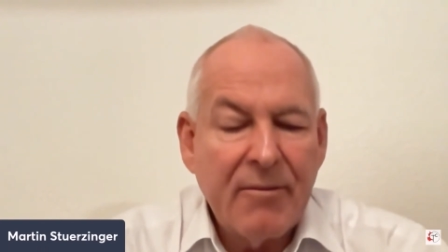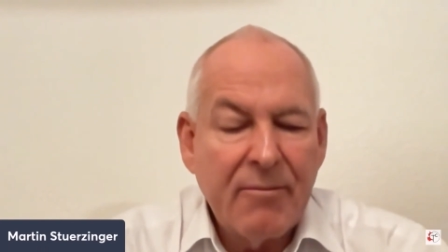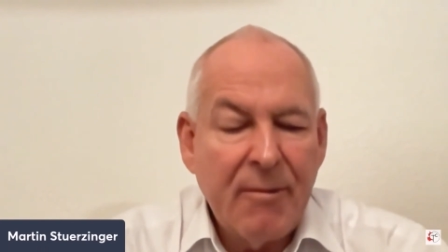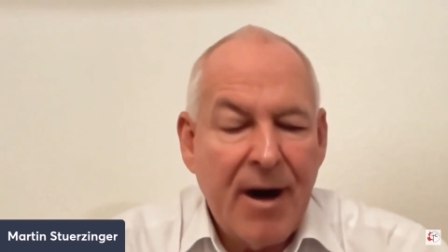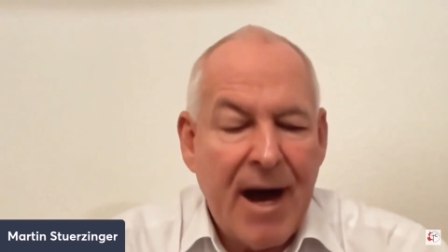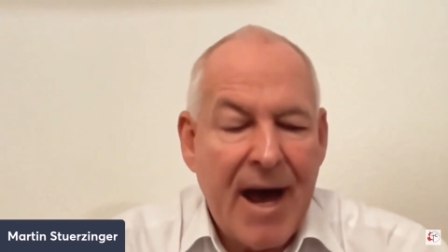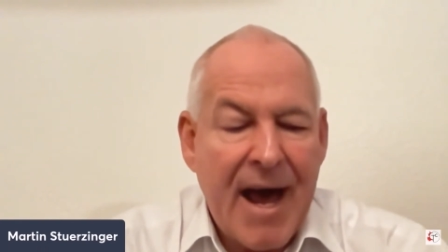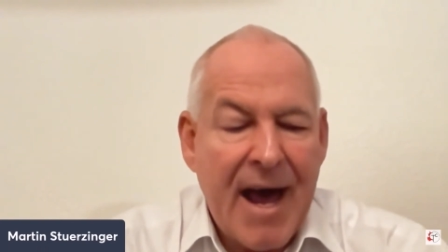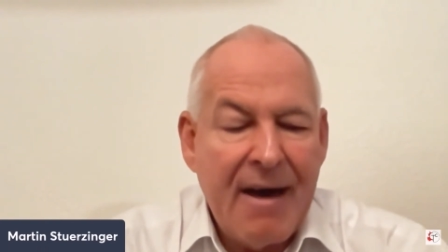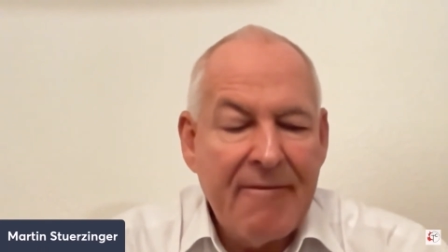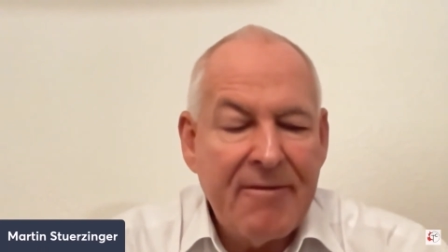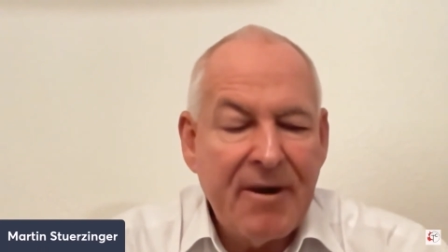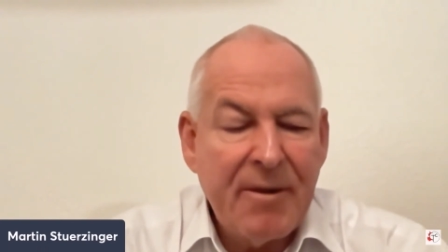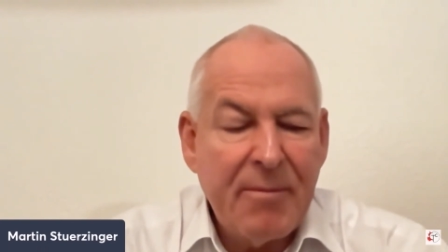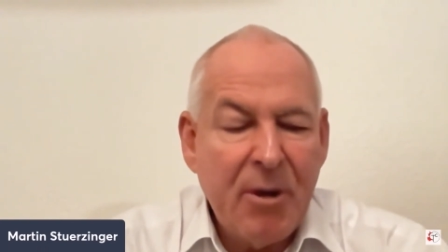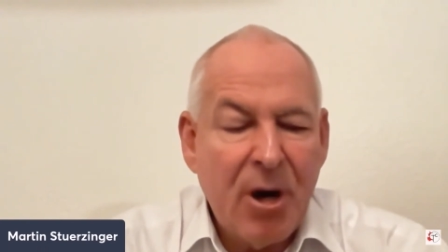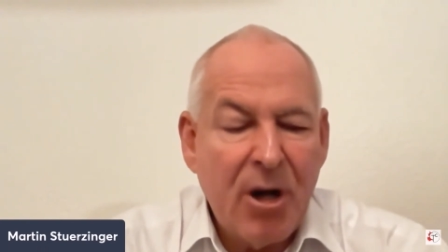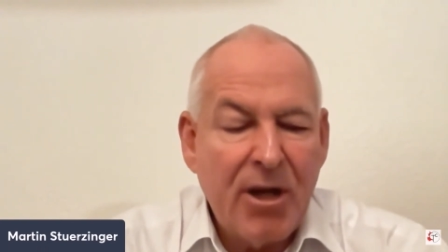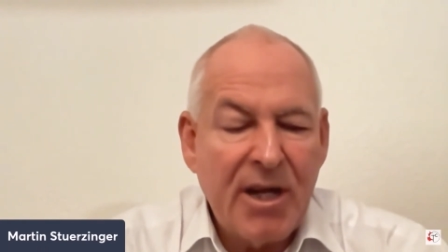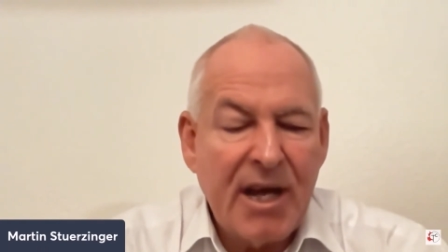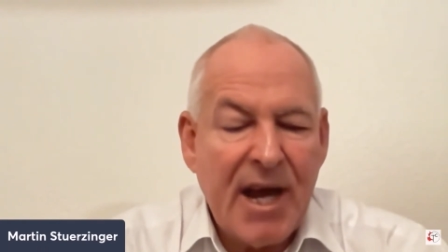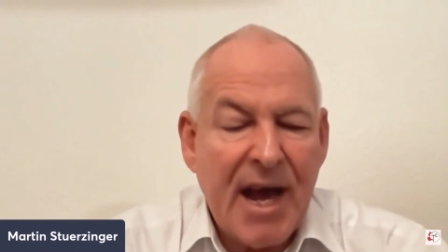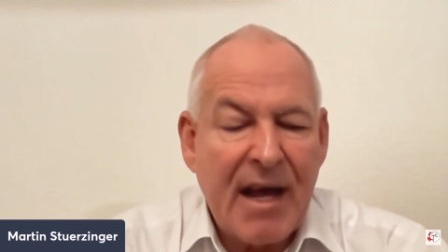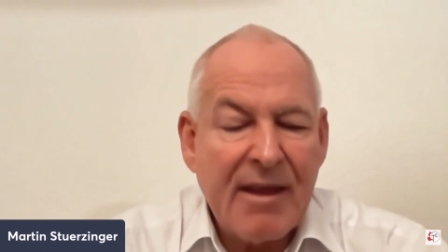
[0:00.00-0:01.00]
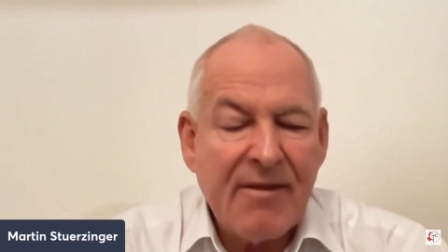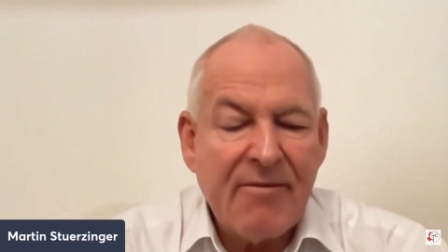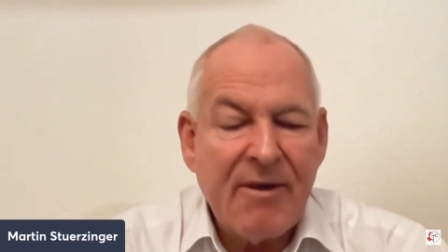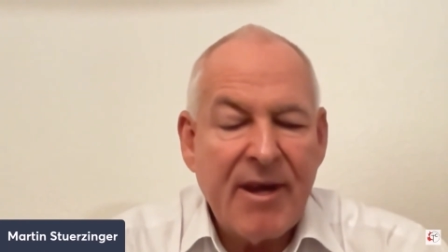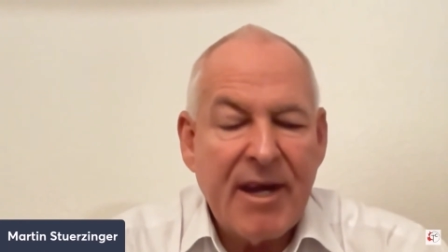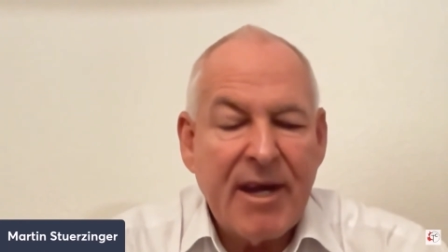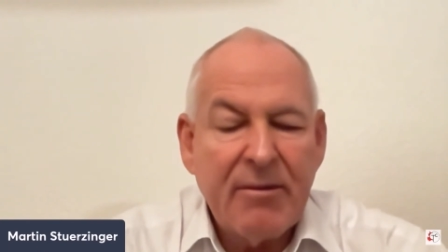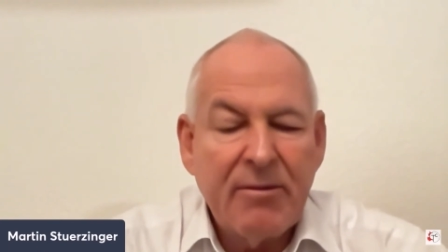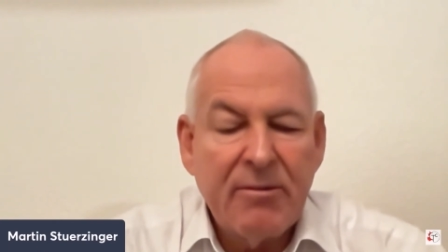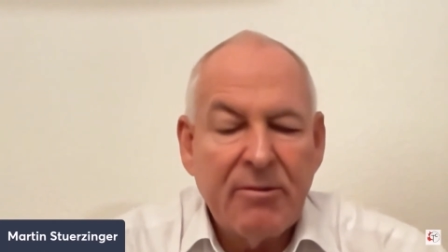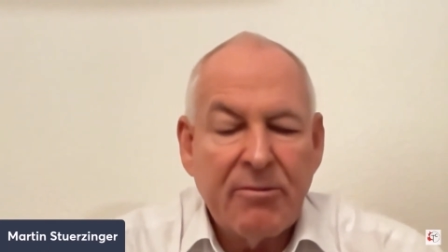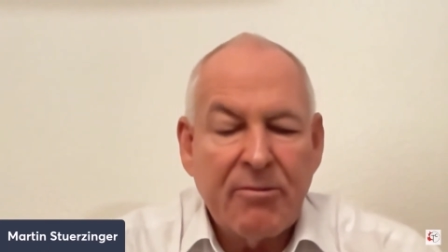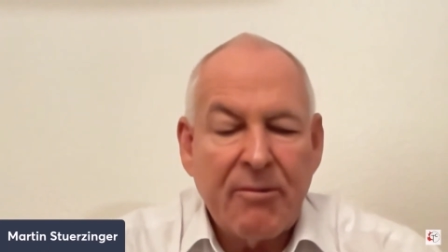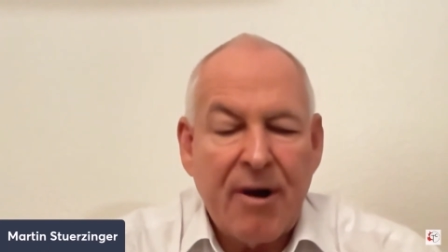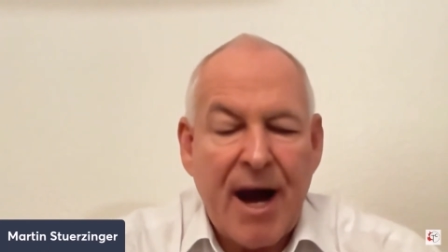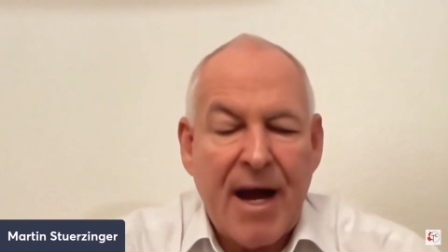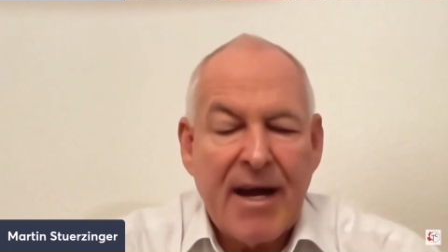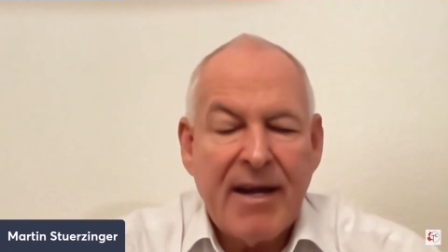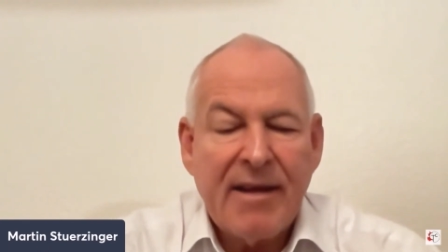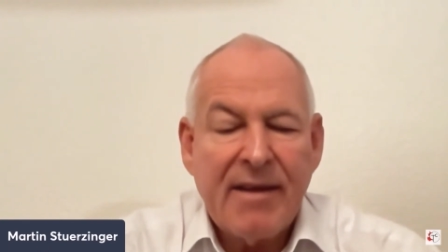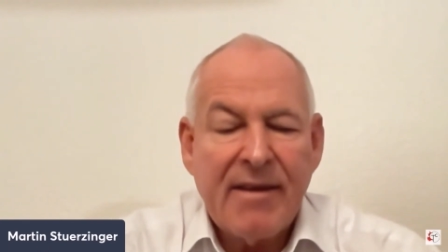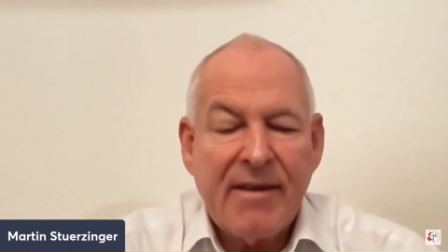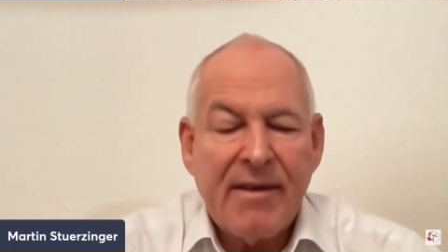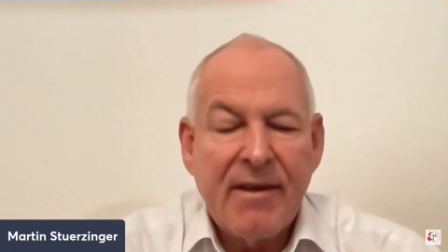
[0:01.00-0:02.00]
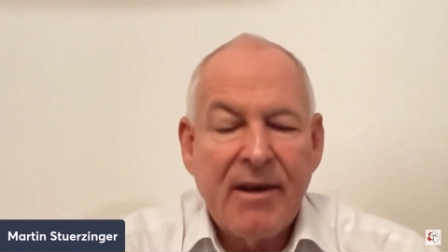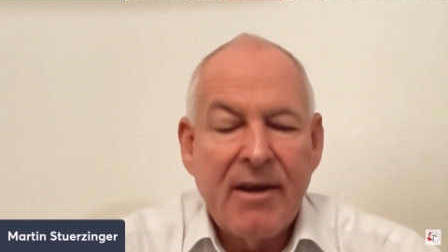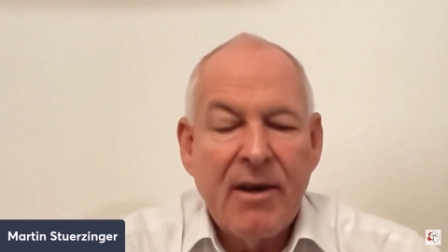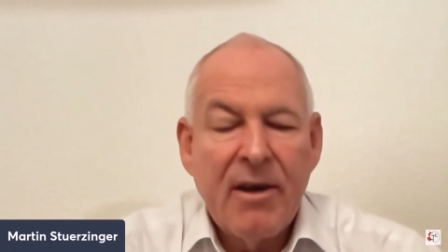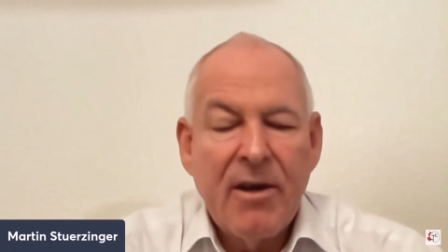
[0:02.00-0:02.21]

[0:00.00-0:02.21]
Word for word: where everybody has equal rights,